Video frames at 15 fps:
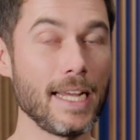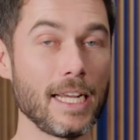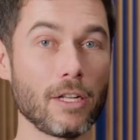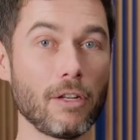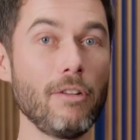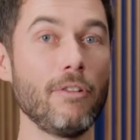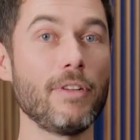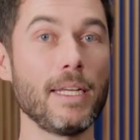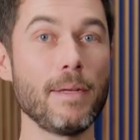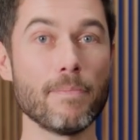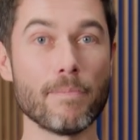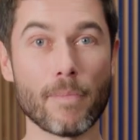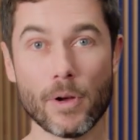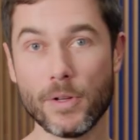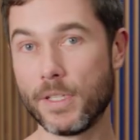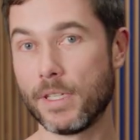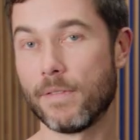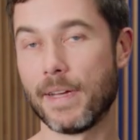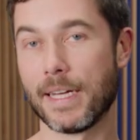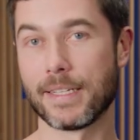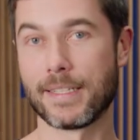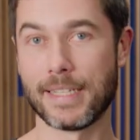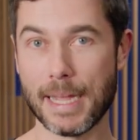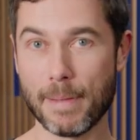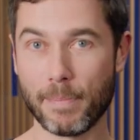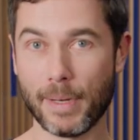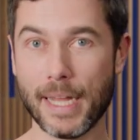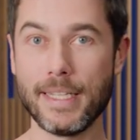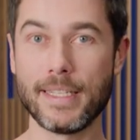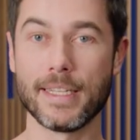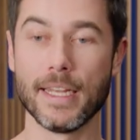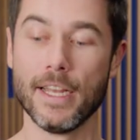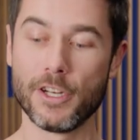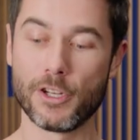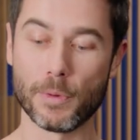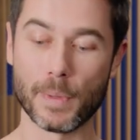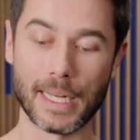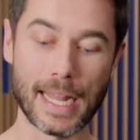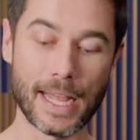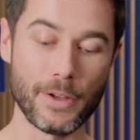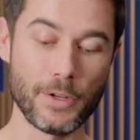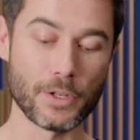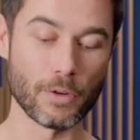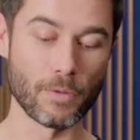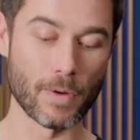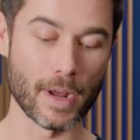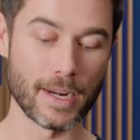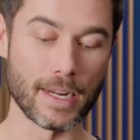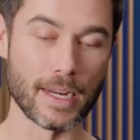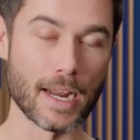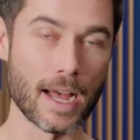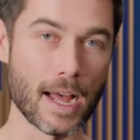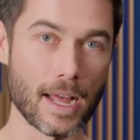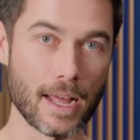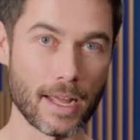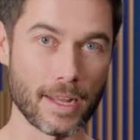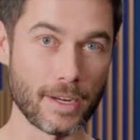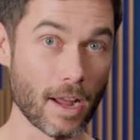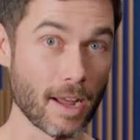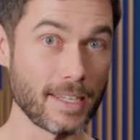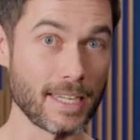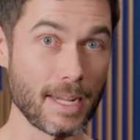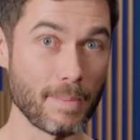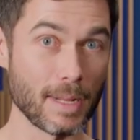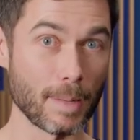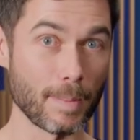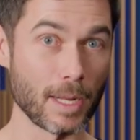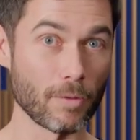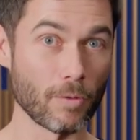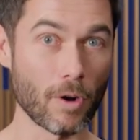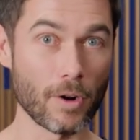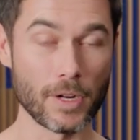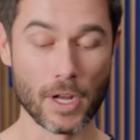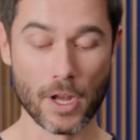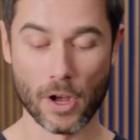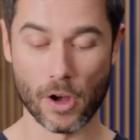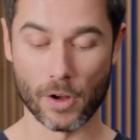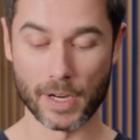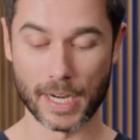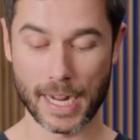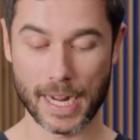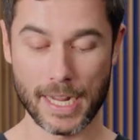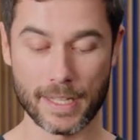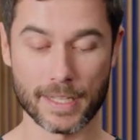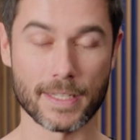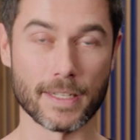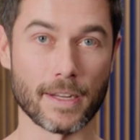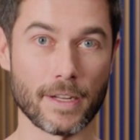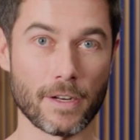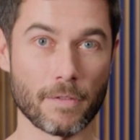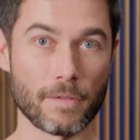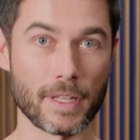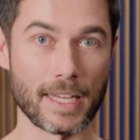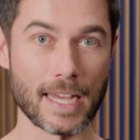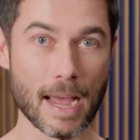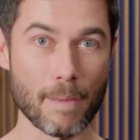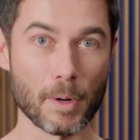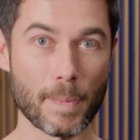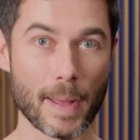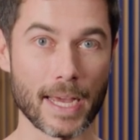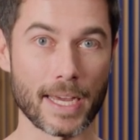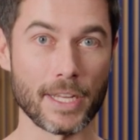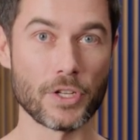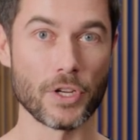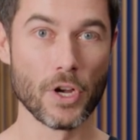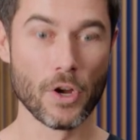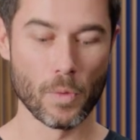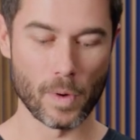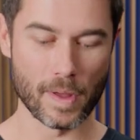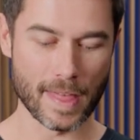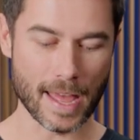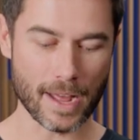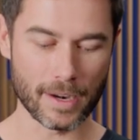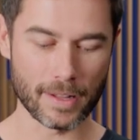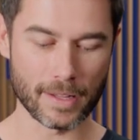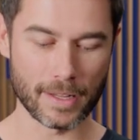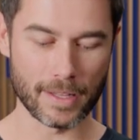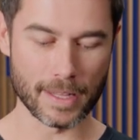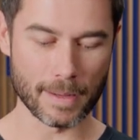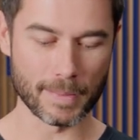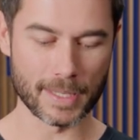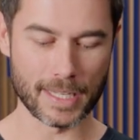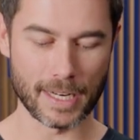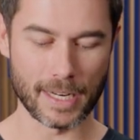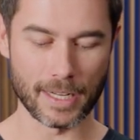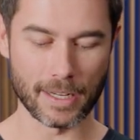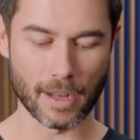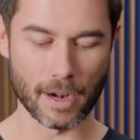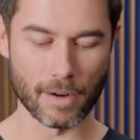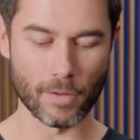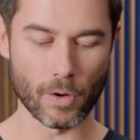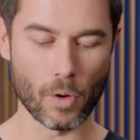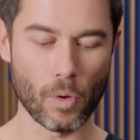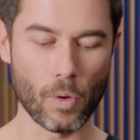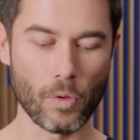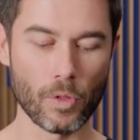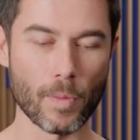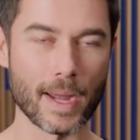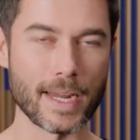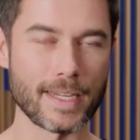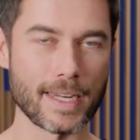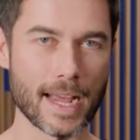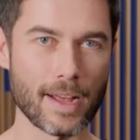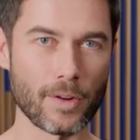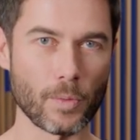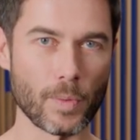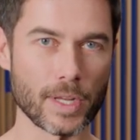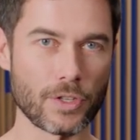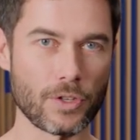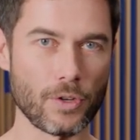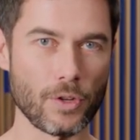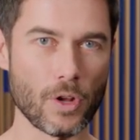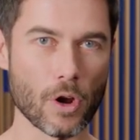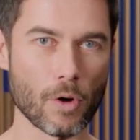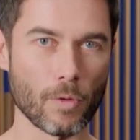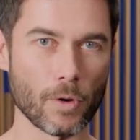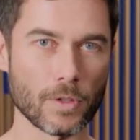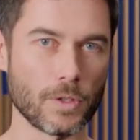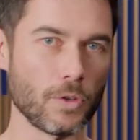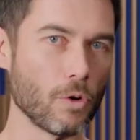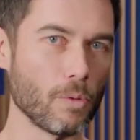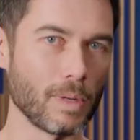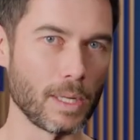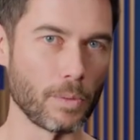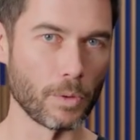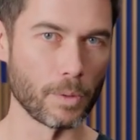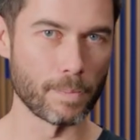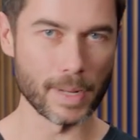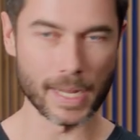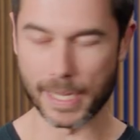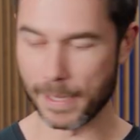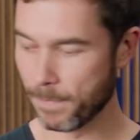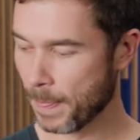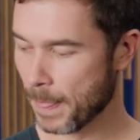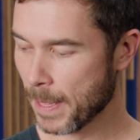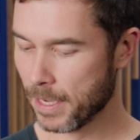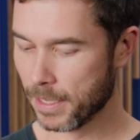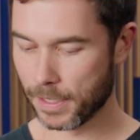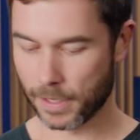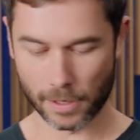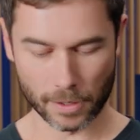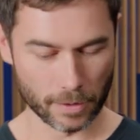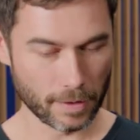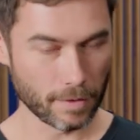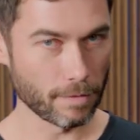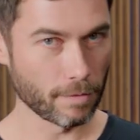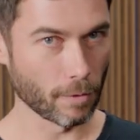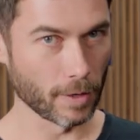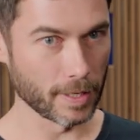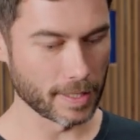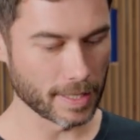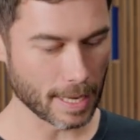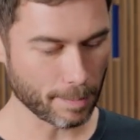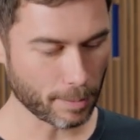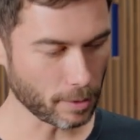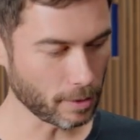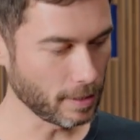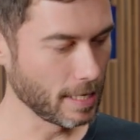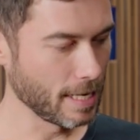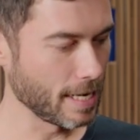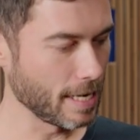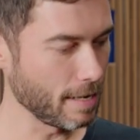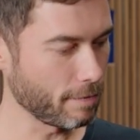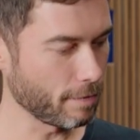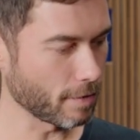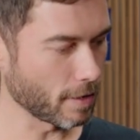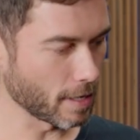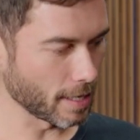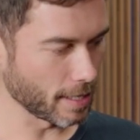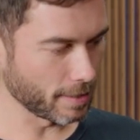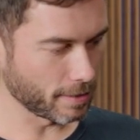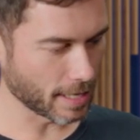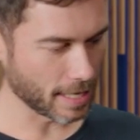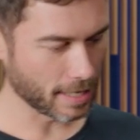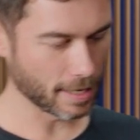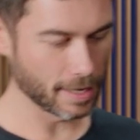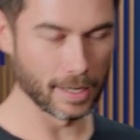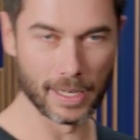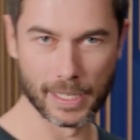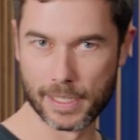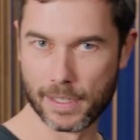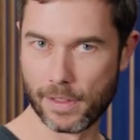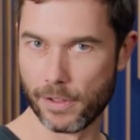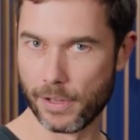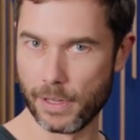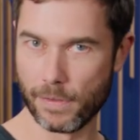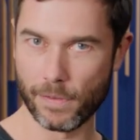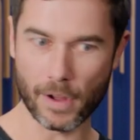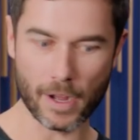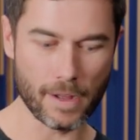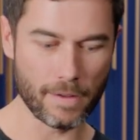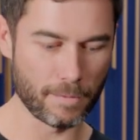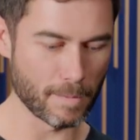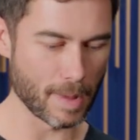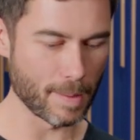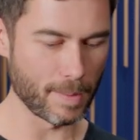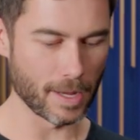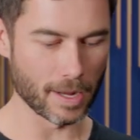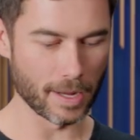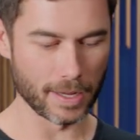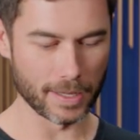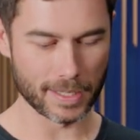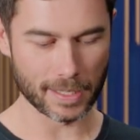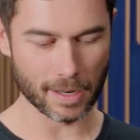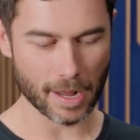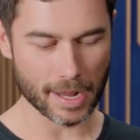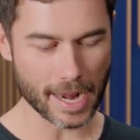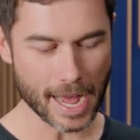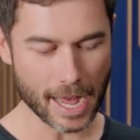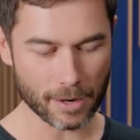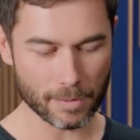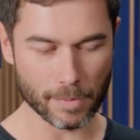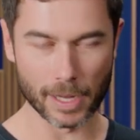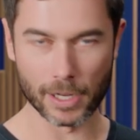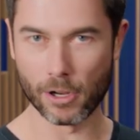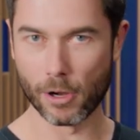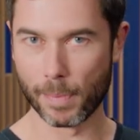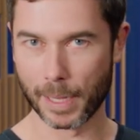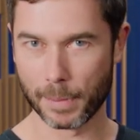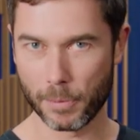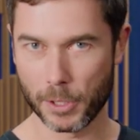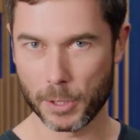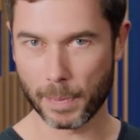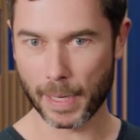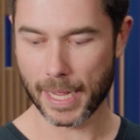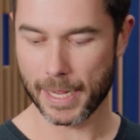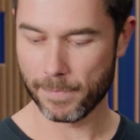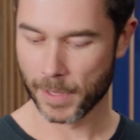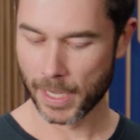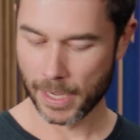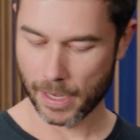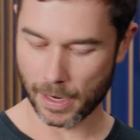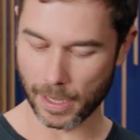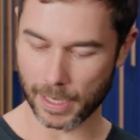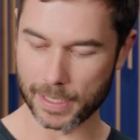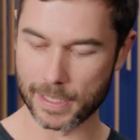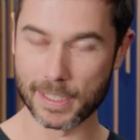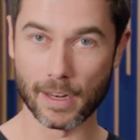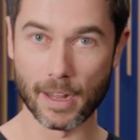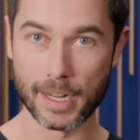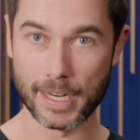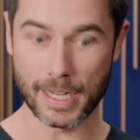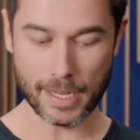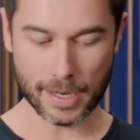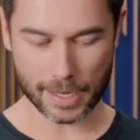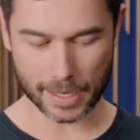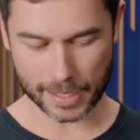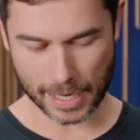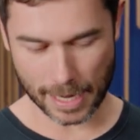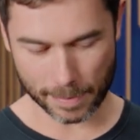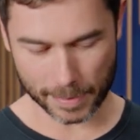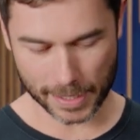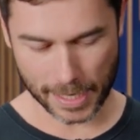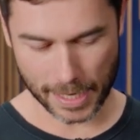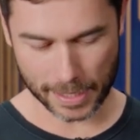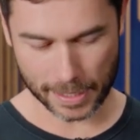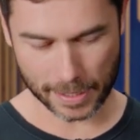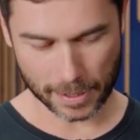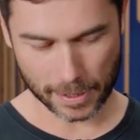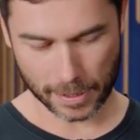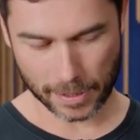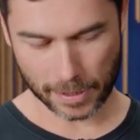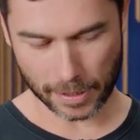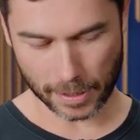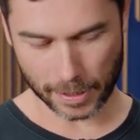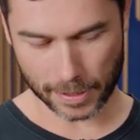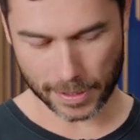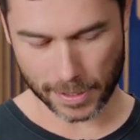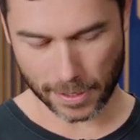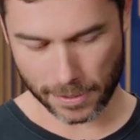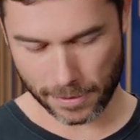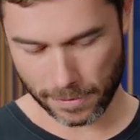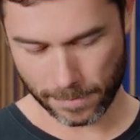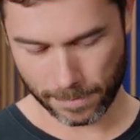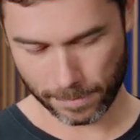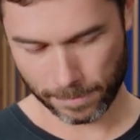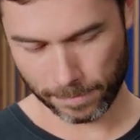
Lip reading: including most of our SAM plates, to allow you to run a 19mm rod on either side of the camera package without them sitting kind of all the way down where studio rods normally would be. So for example, if I take an Alexa 35, maybe I slide out my compact bridge plate and I can slide in a SAM6 like so,